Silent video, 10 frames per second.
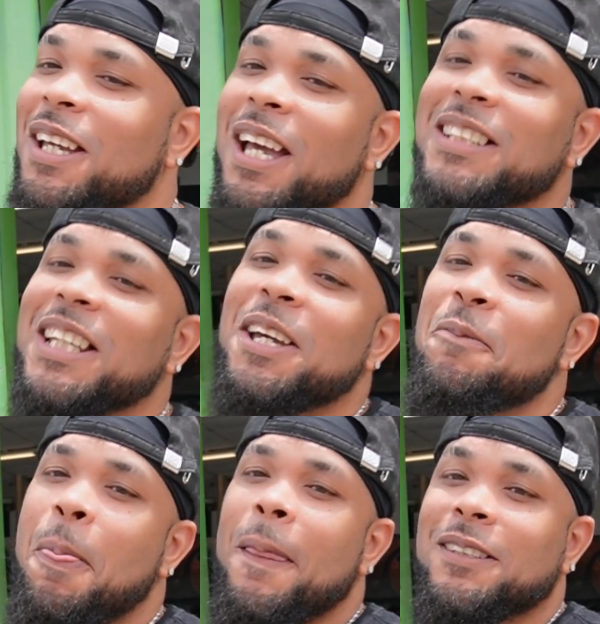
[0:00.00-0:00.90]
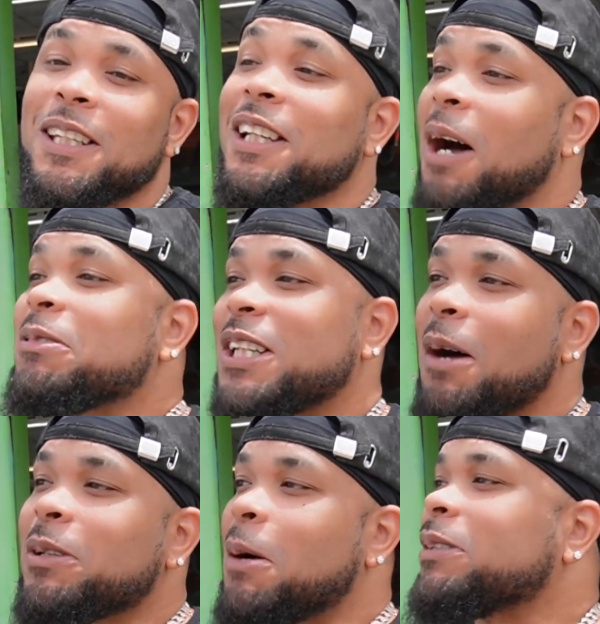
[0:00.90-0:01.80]
and I'm happy, like I said, I'm gonna
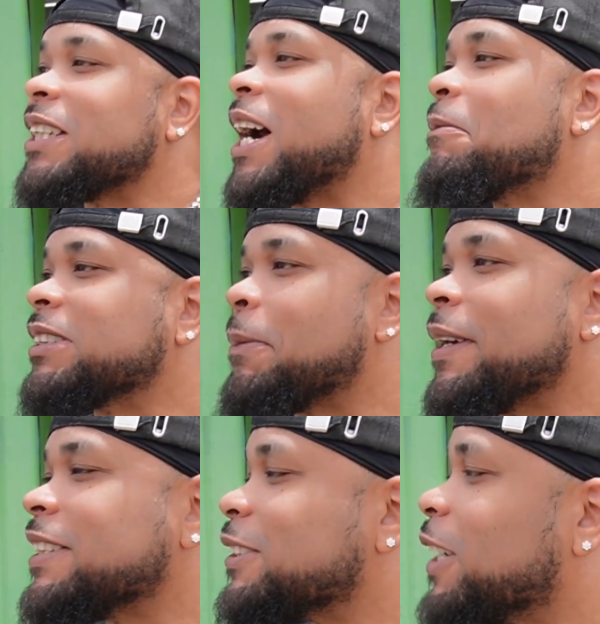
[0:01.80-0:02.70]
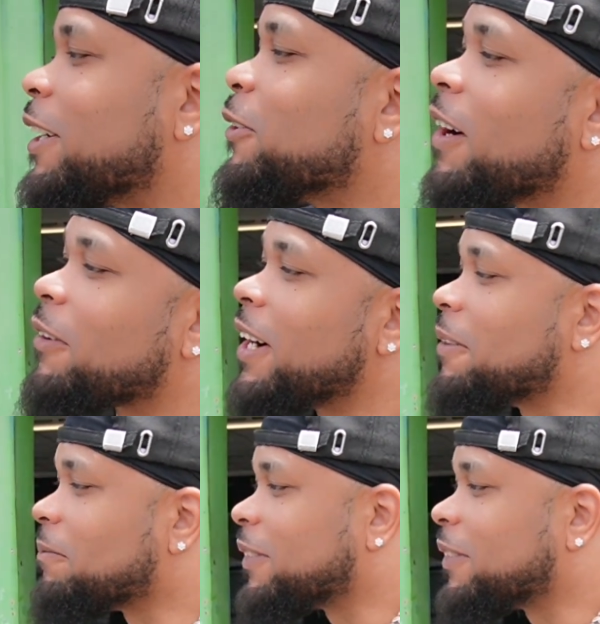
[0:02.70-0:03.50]
tell you how much I pay attention to how you rock, right?